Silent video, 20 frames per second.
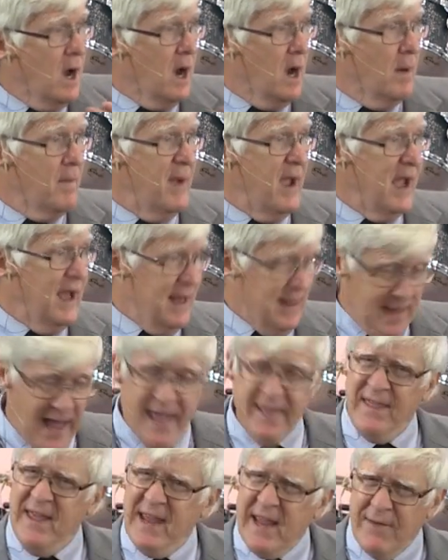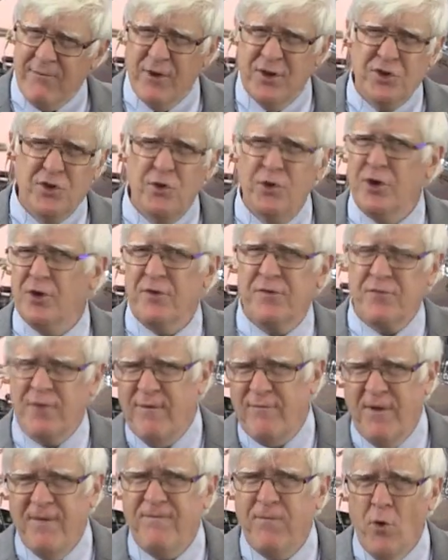um, I think every two years
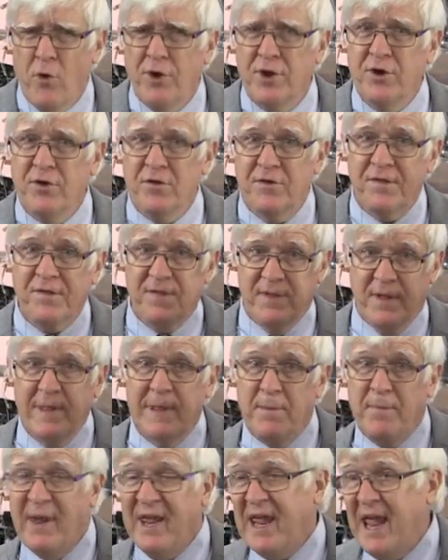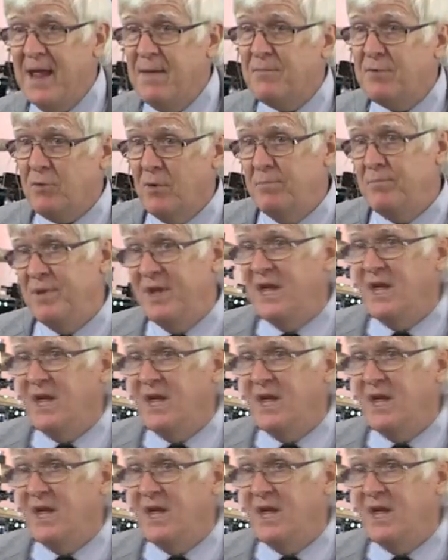or every four years, the Olympic Games would